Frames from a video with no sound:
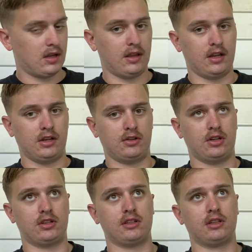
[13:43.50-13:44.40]
and then you
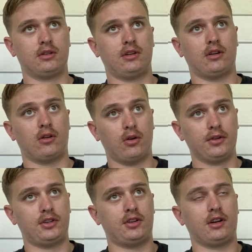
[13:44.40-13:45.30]
should slowly hold
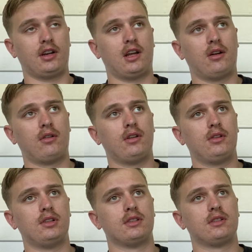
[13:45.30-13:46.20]
the trigger down.
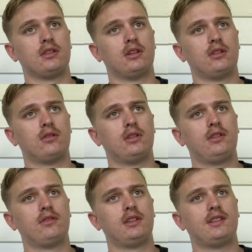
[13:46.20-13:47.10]
You should
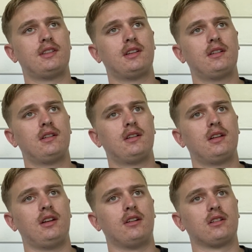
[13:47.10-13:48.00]
slowly release it
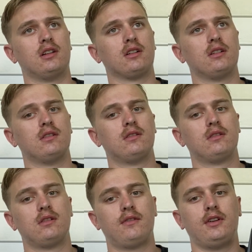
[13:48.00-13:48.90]
and hear a clunk.
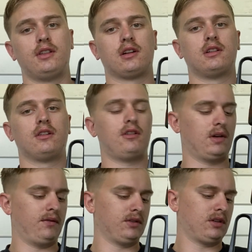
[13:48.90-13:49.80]
If you hear the clunk, your
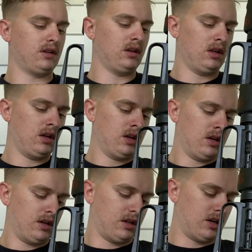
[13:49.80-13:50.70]
rifle's good.
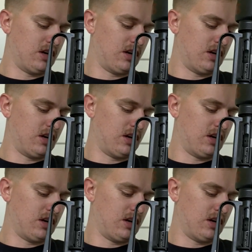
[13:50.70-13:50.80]
Then